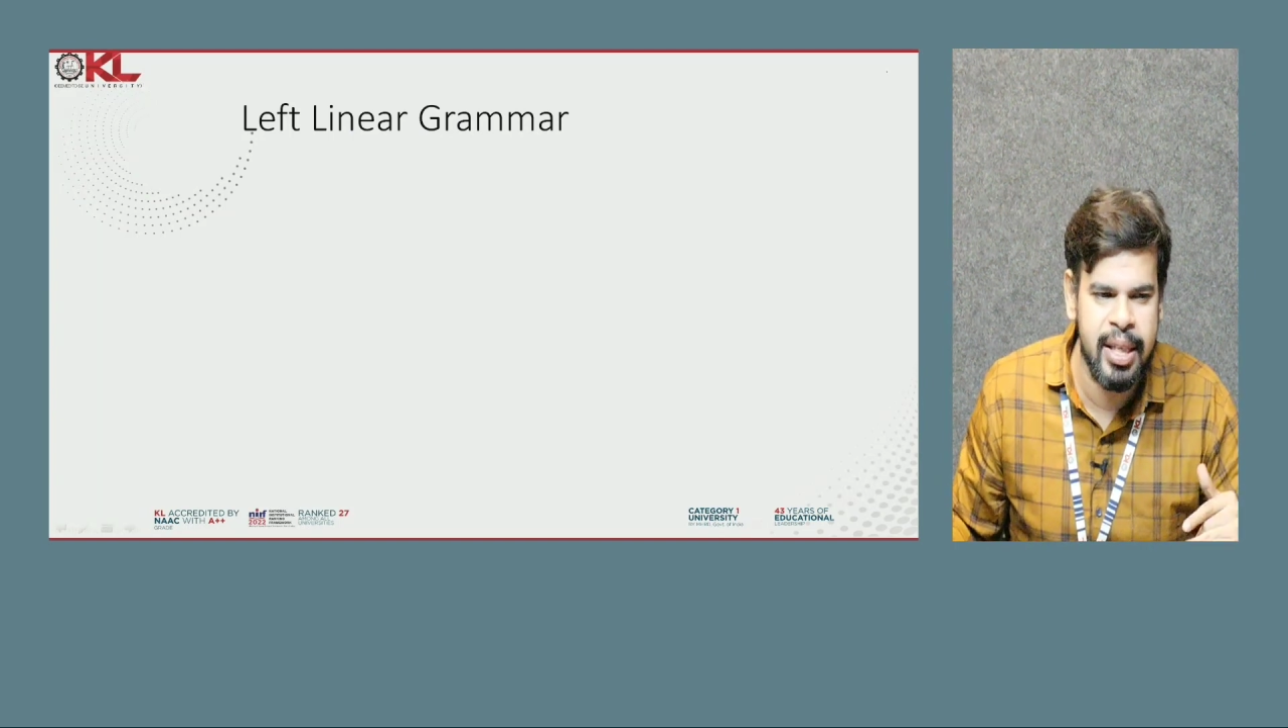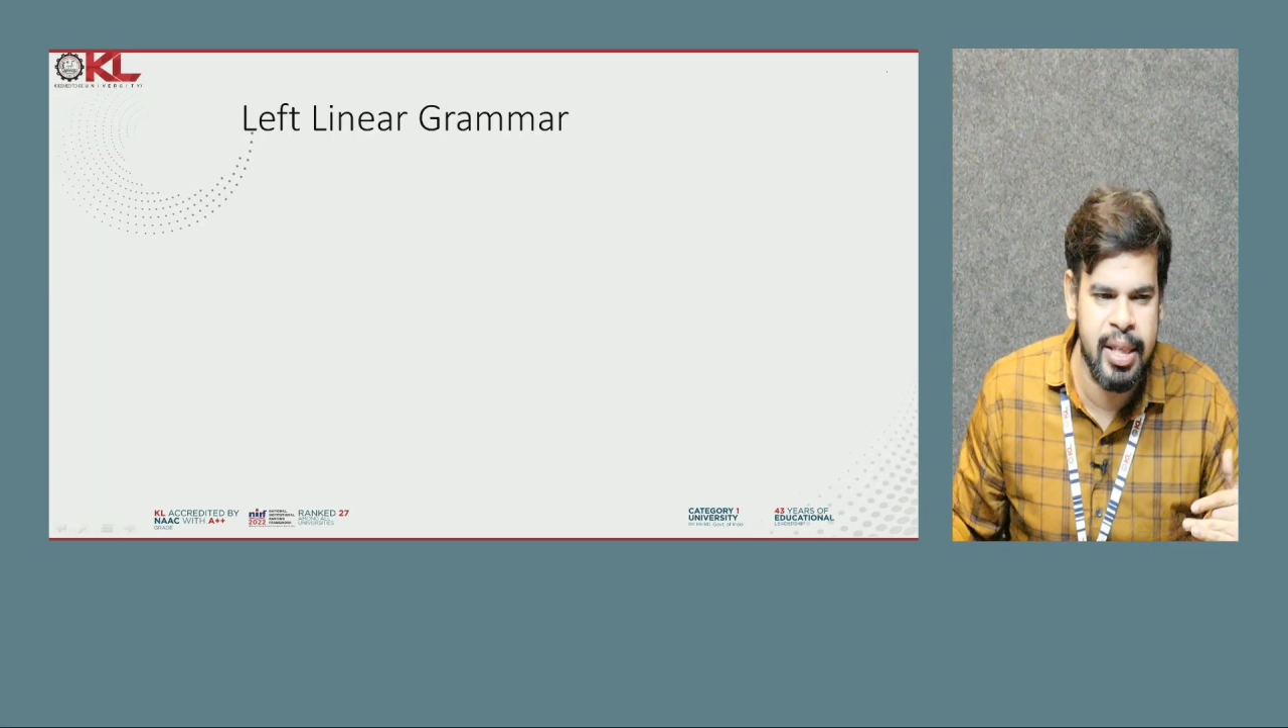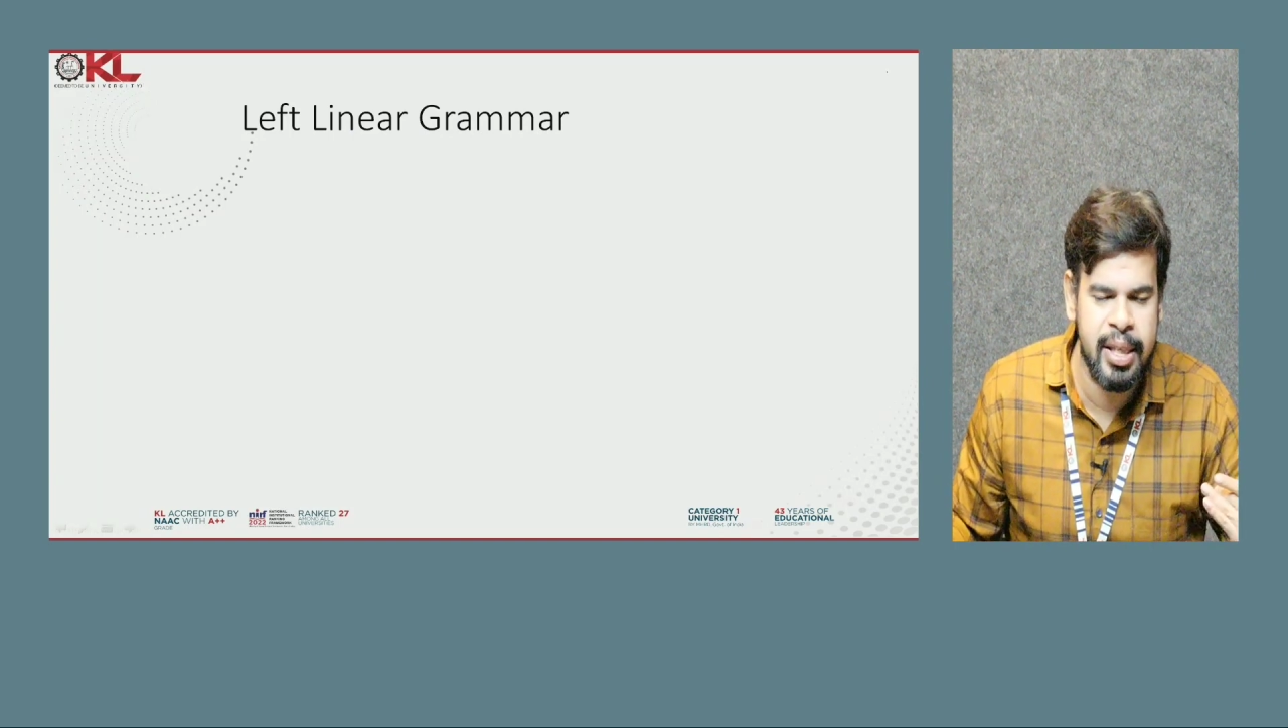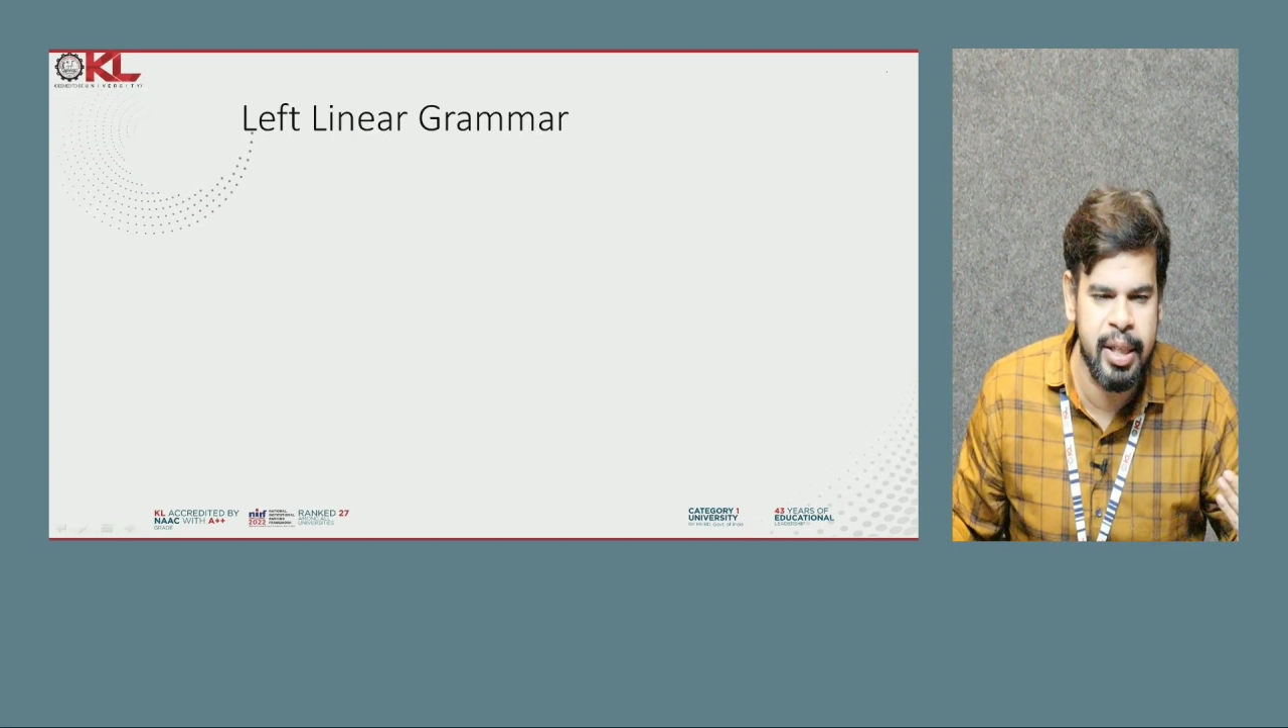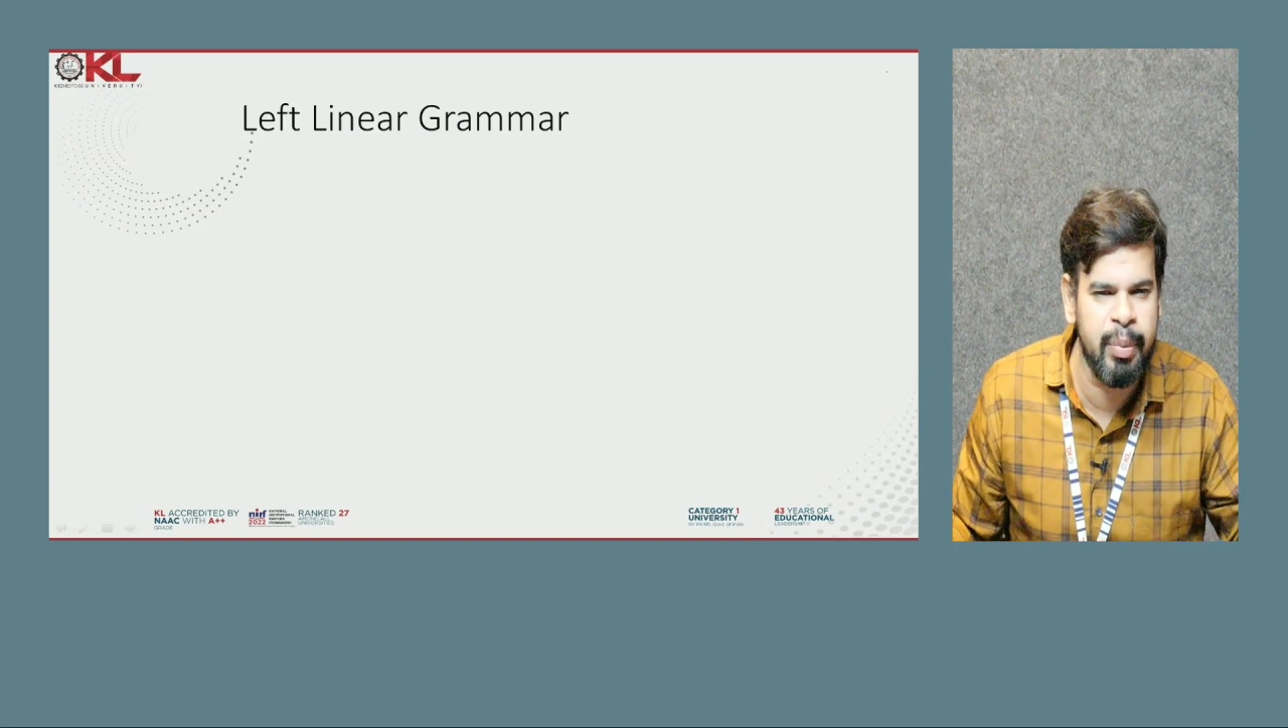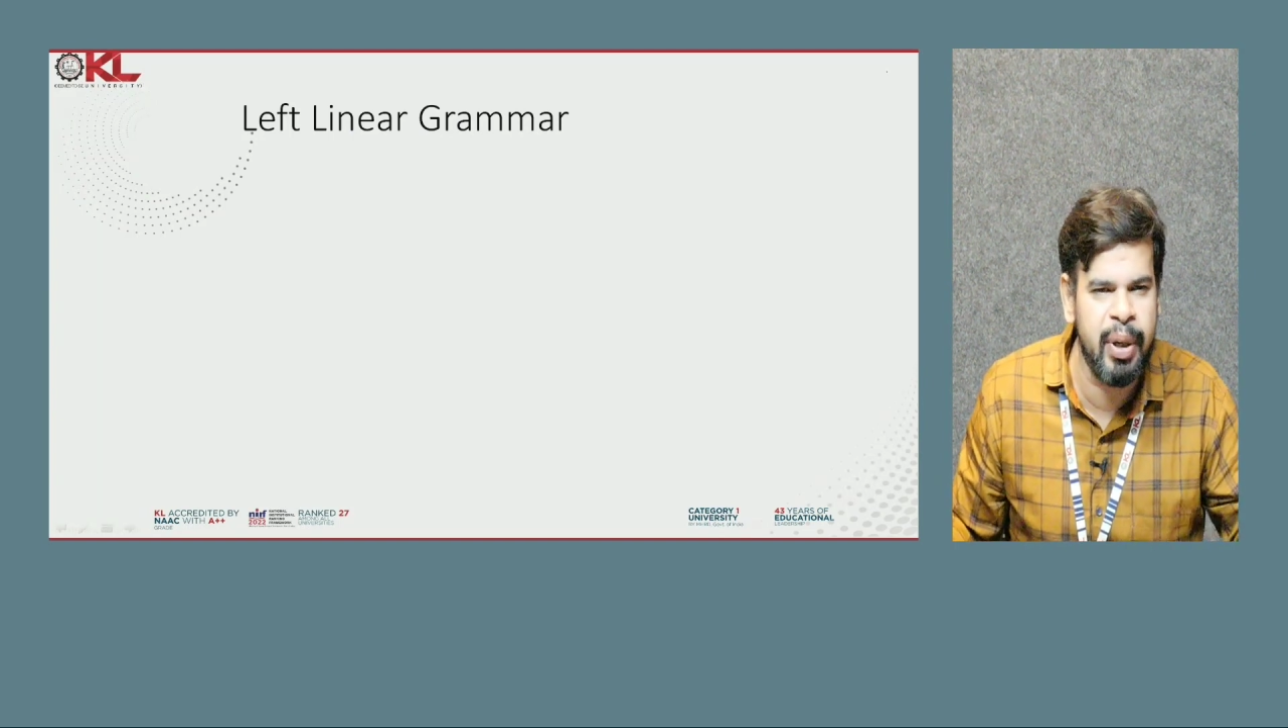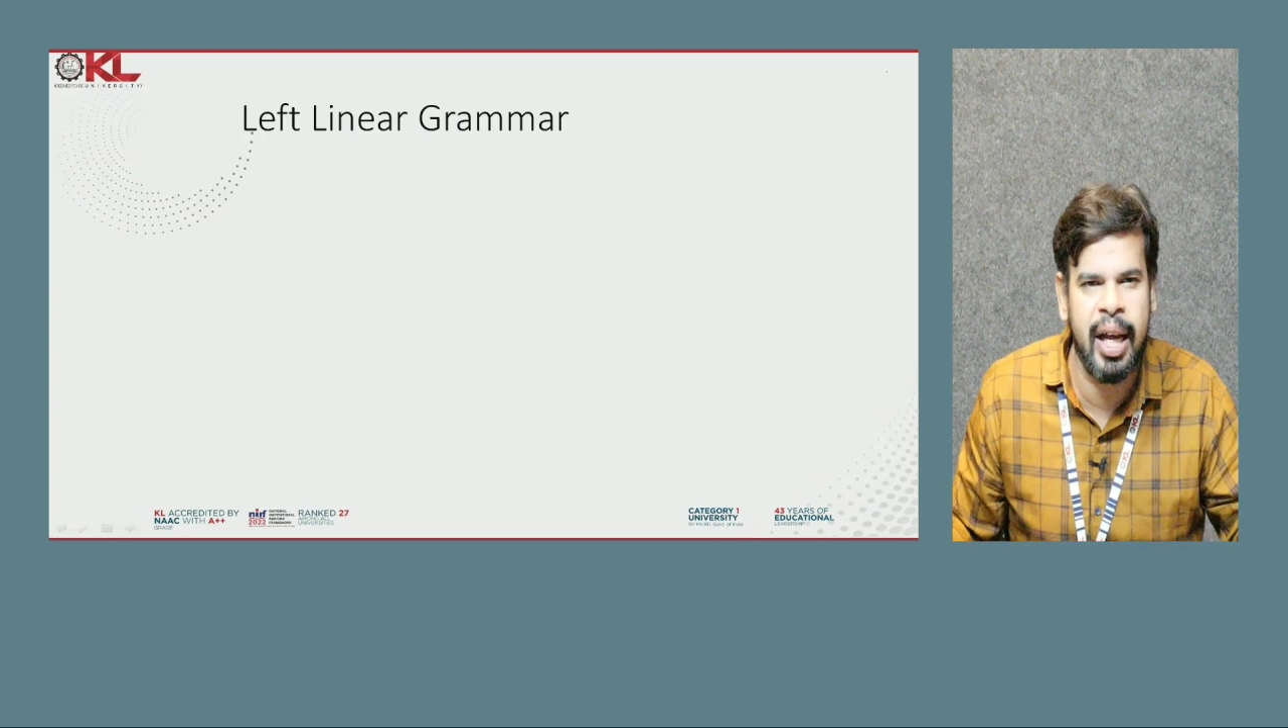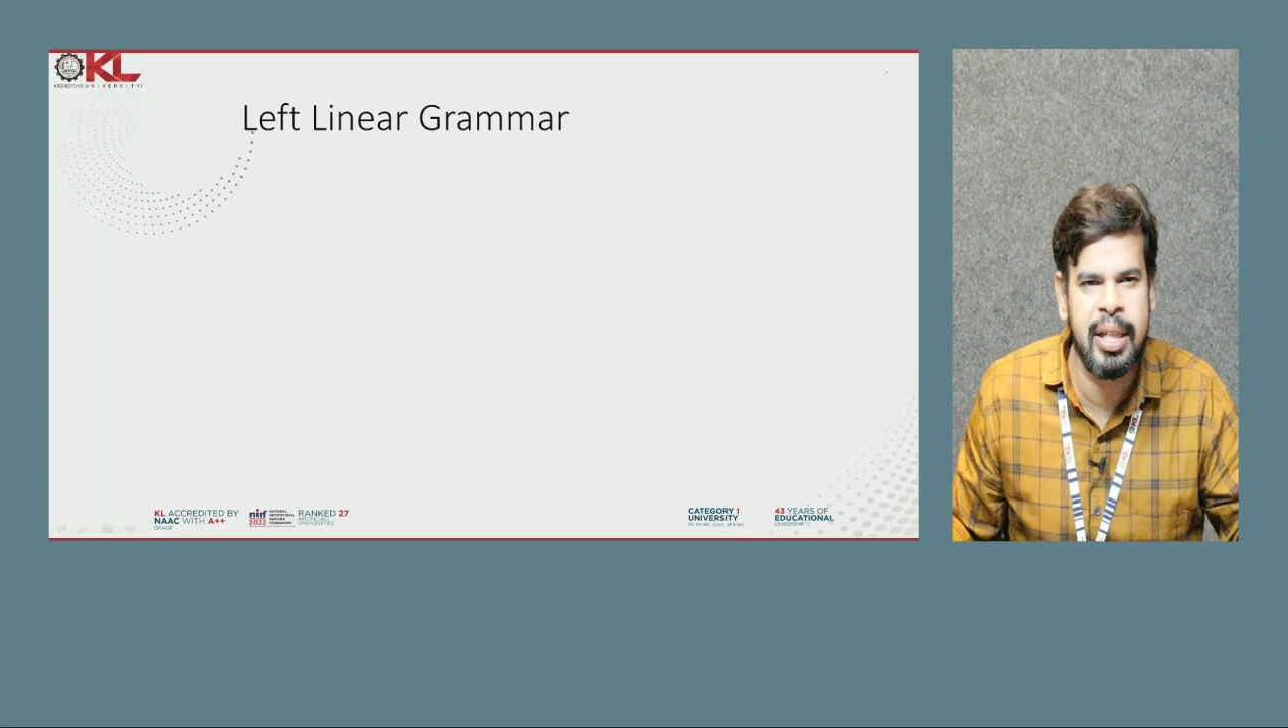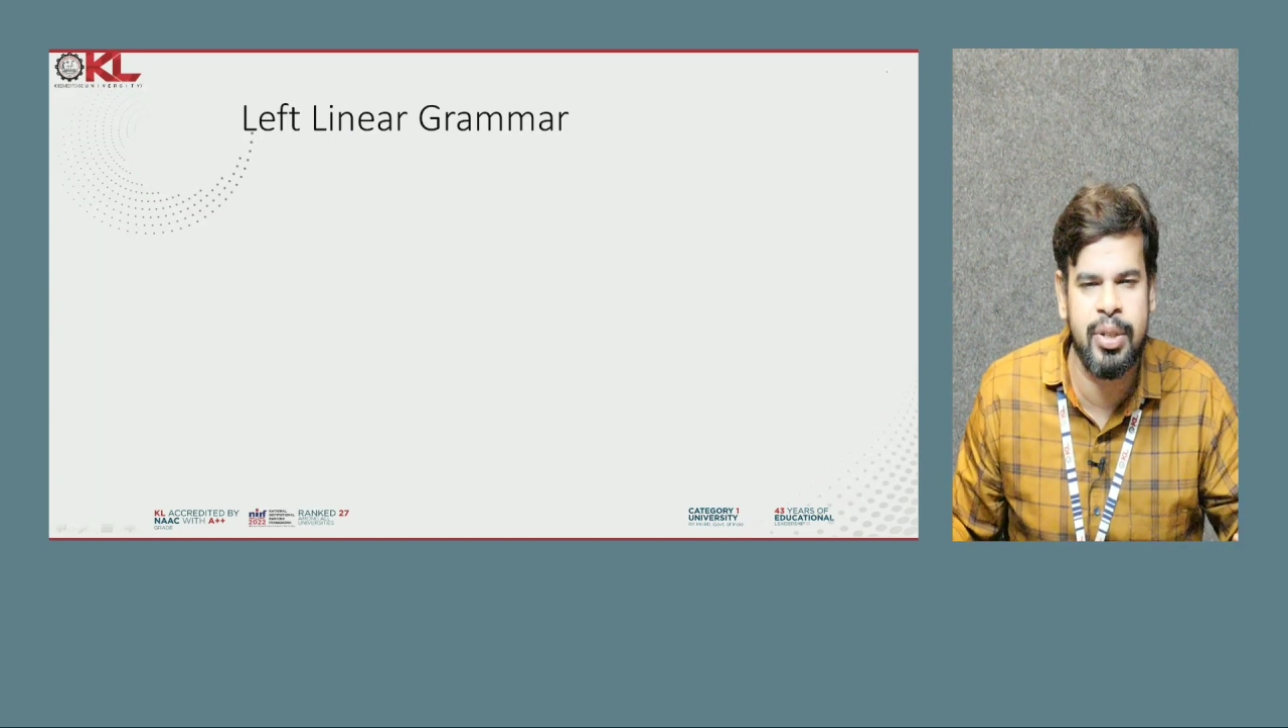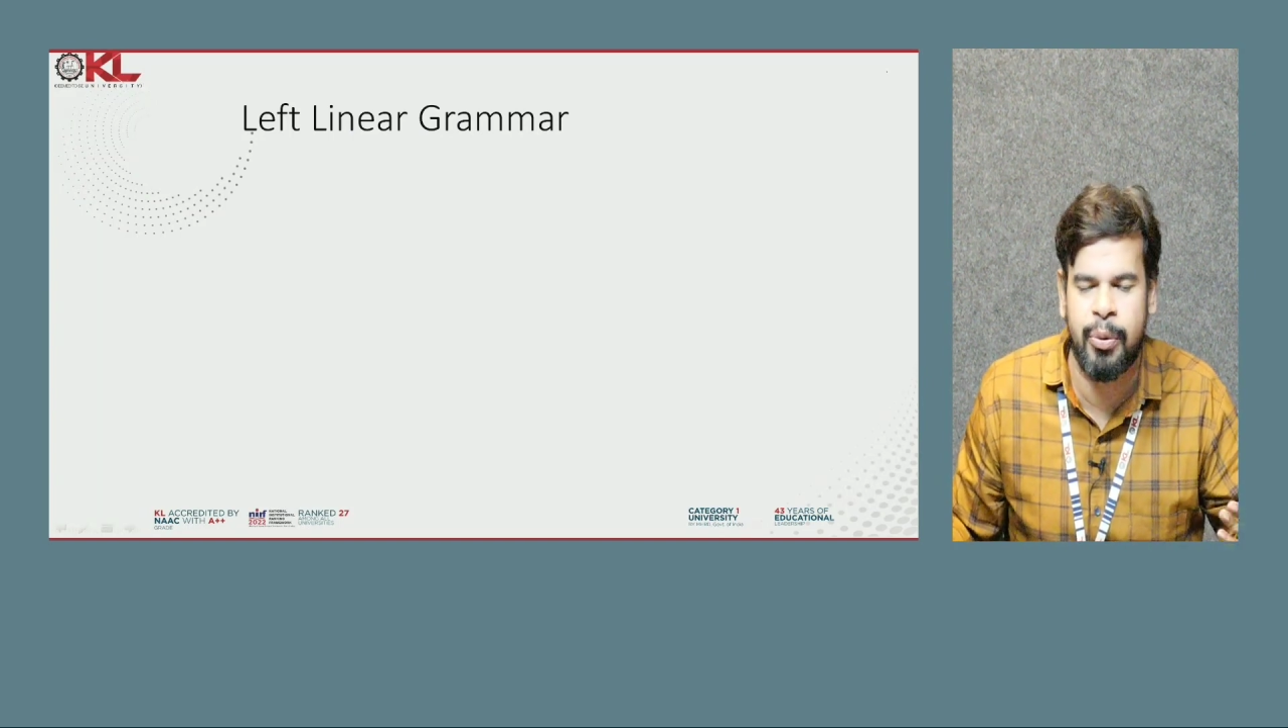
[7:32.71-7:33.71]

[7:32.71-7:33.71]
similar as